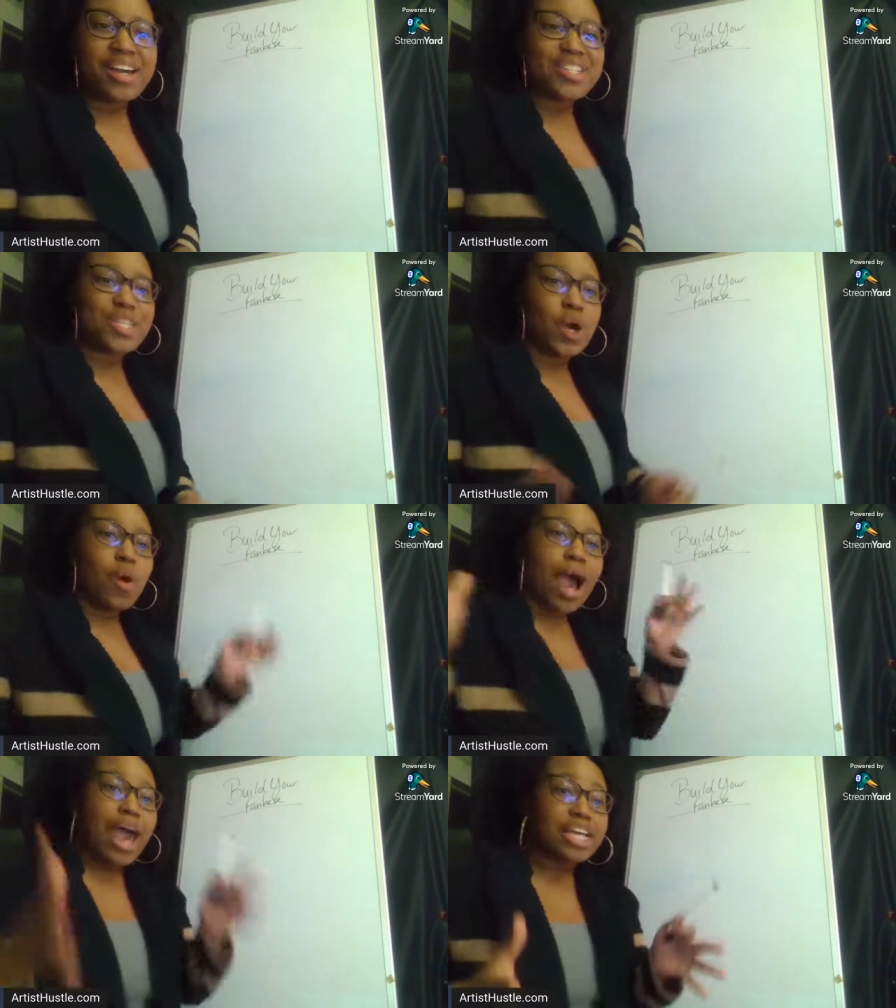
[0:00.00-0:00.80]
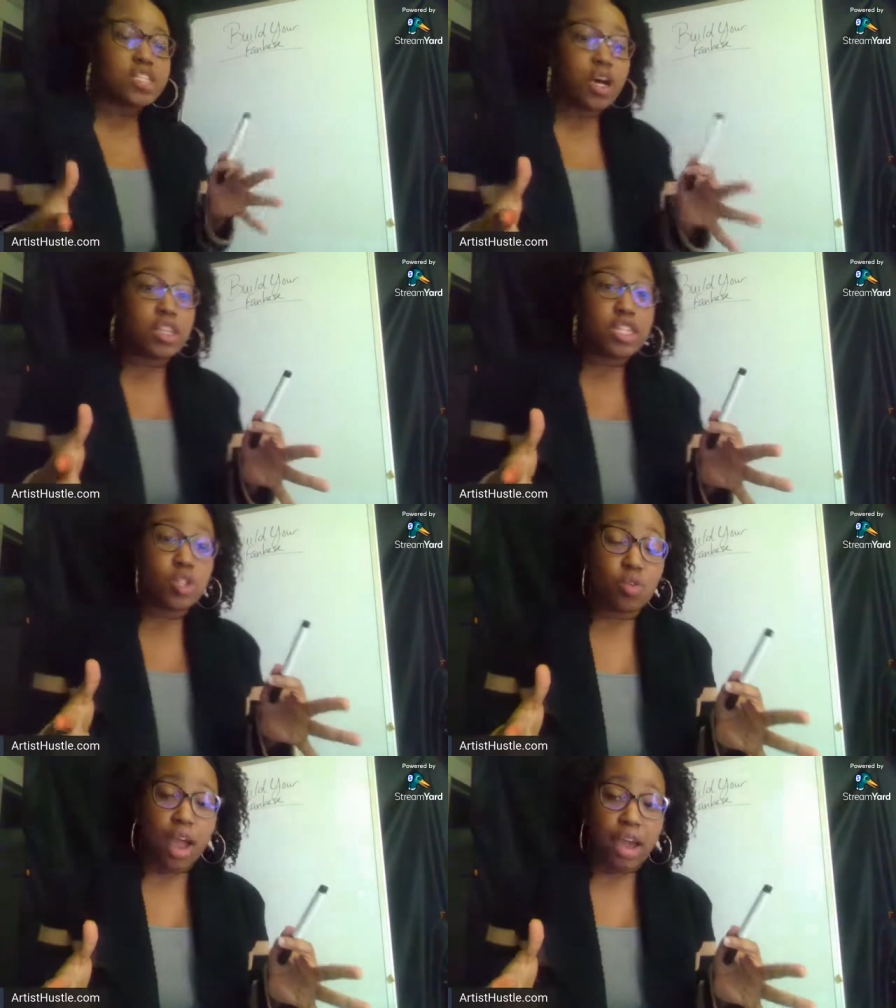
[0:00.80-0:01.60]
So I saw this
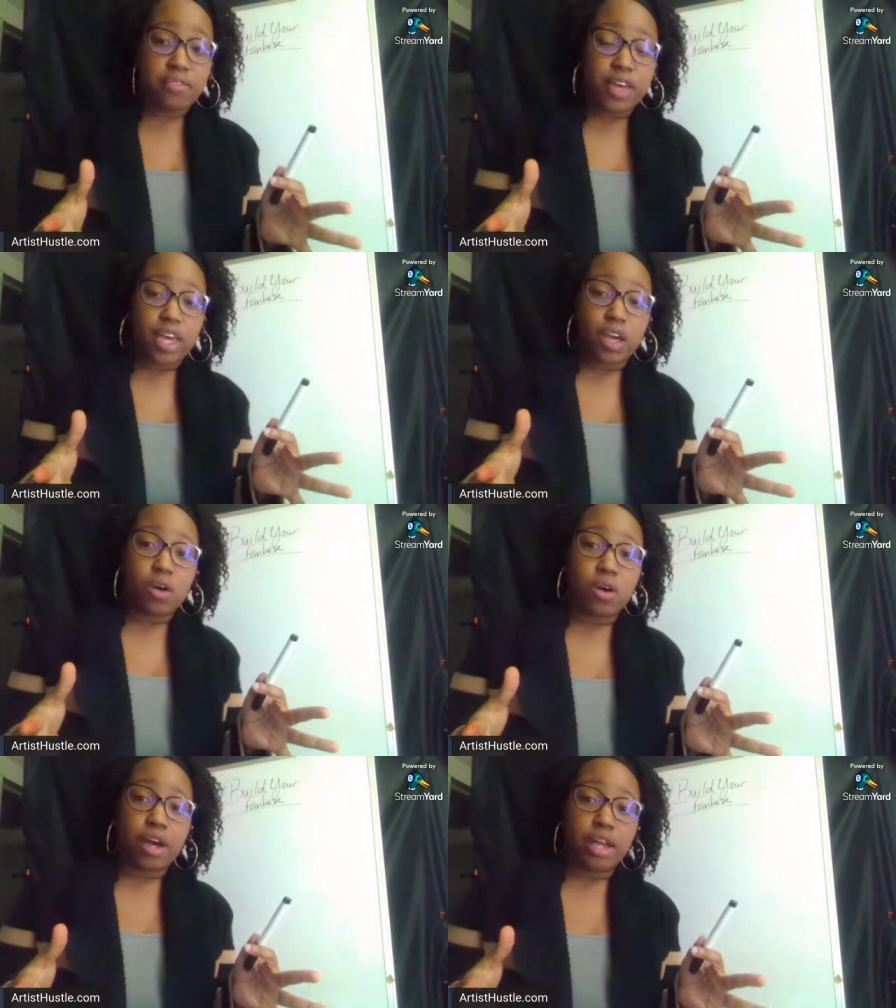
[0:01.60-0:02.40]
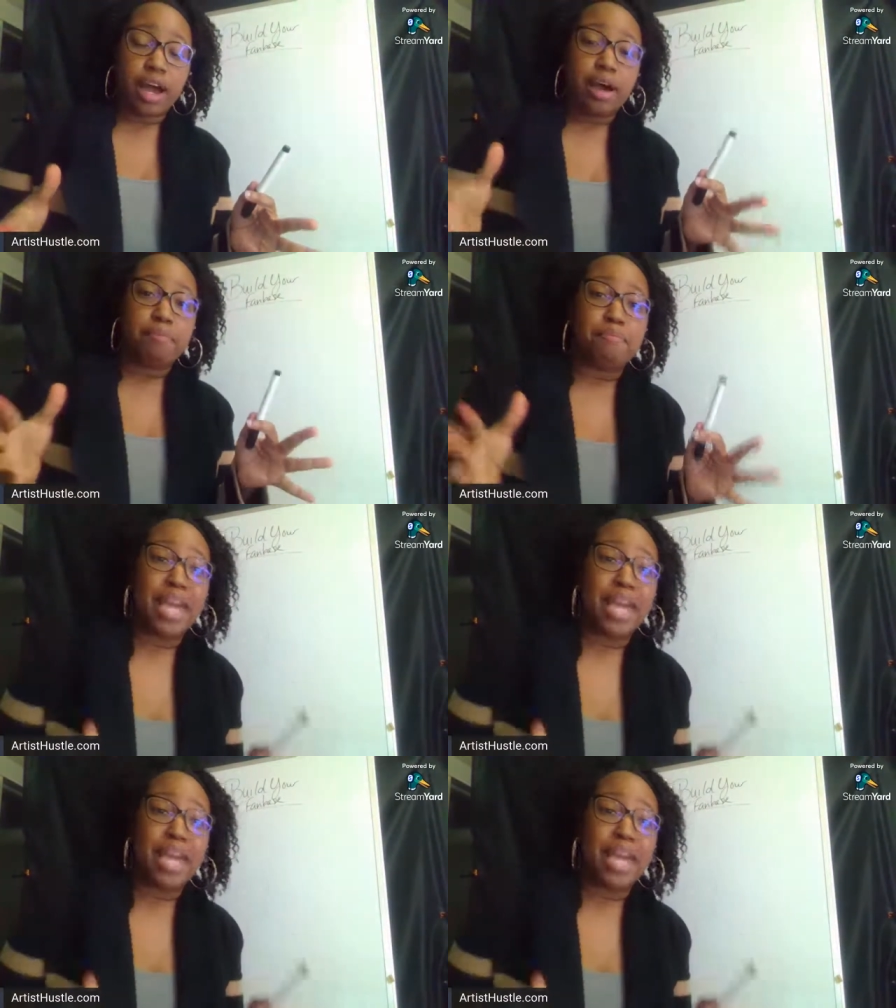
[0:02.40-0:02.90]
graphic on um,